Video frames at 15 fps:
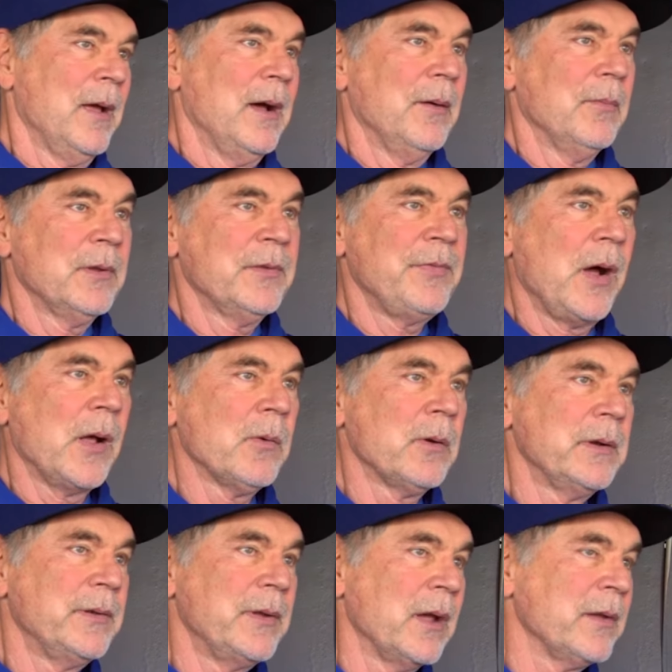I was
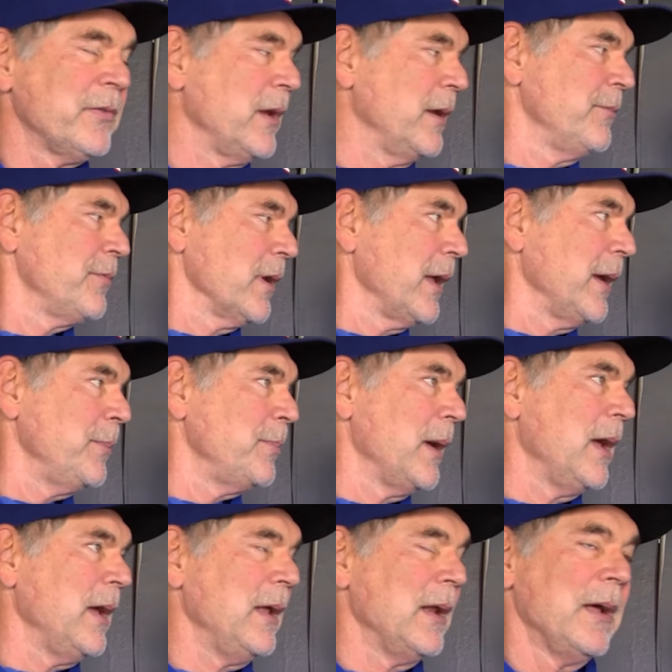following Dusty and Felipe.
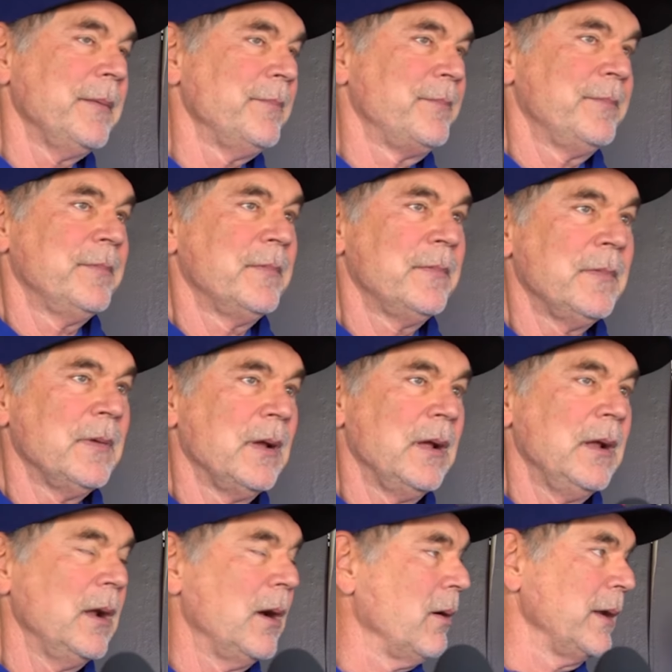
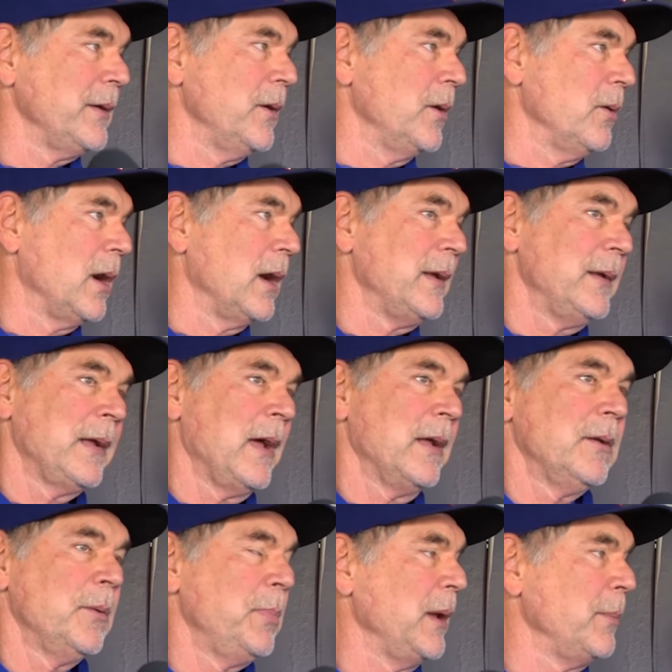I knew I had
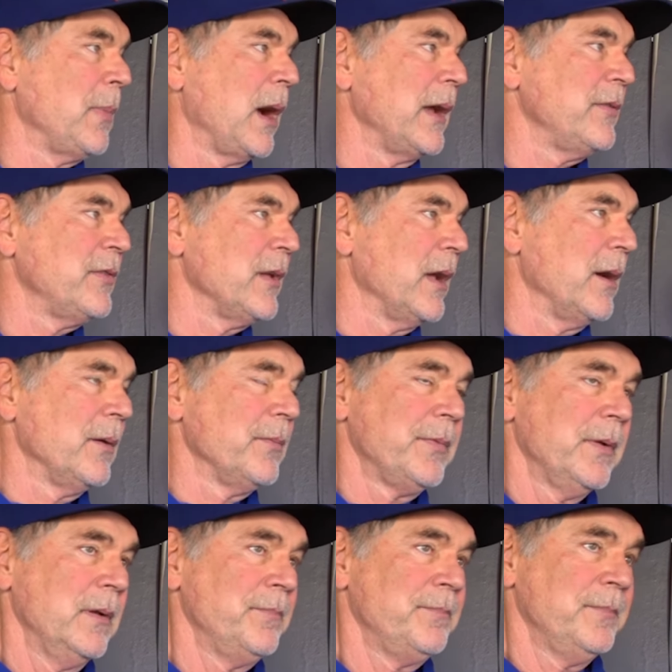to be myself,
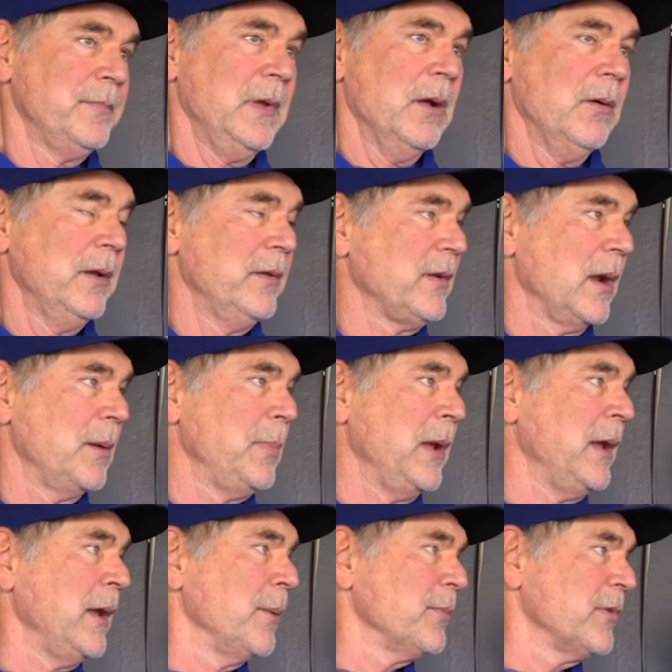and he's got to
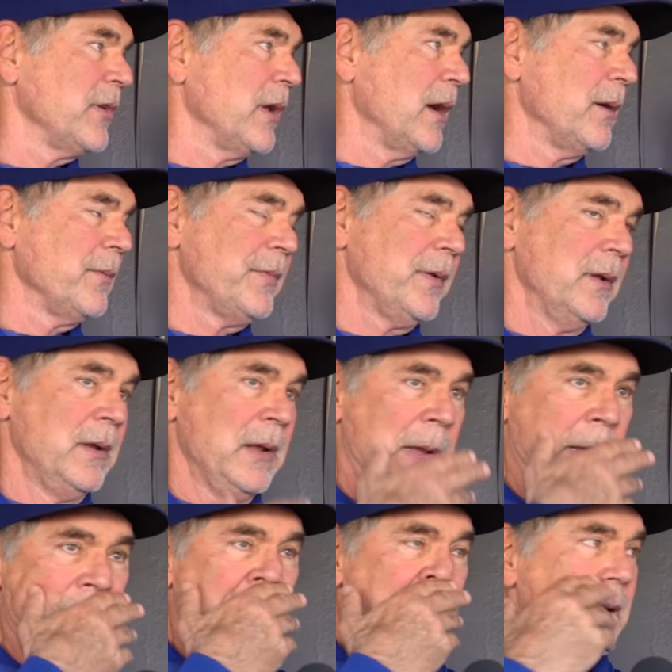be himself, and
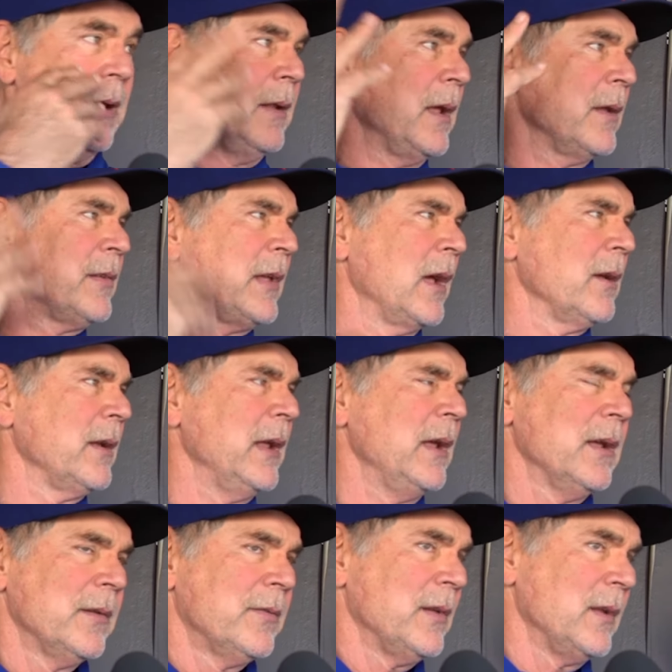that's how it is.